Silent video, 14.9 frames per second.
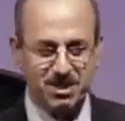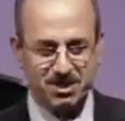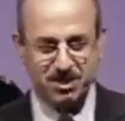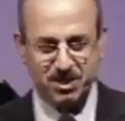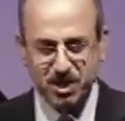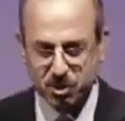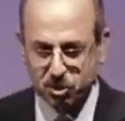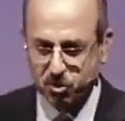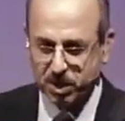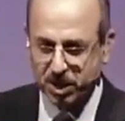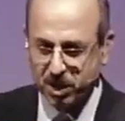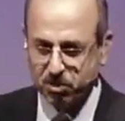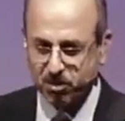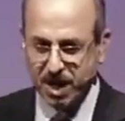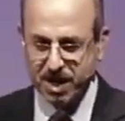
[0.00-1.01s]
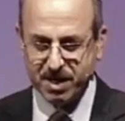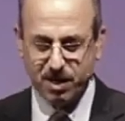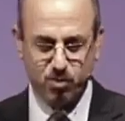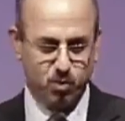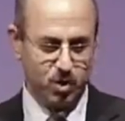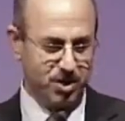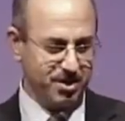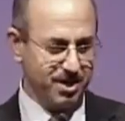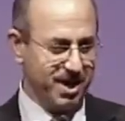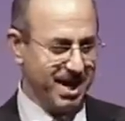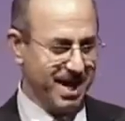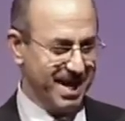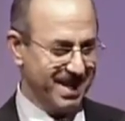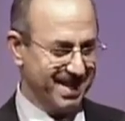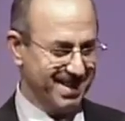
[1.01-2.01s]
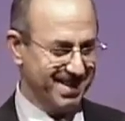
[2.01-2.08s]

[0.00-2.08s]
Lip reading: said to Iranian was lie.